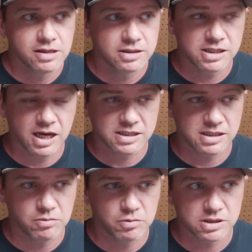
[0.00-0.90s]

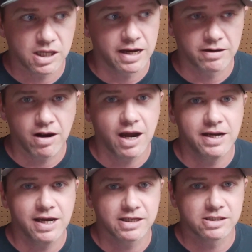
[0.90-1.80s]
Sexton was like
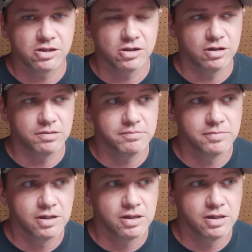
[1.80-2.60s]
right next to him.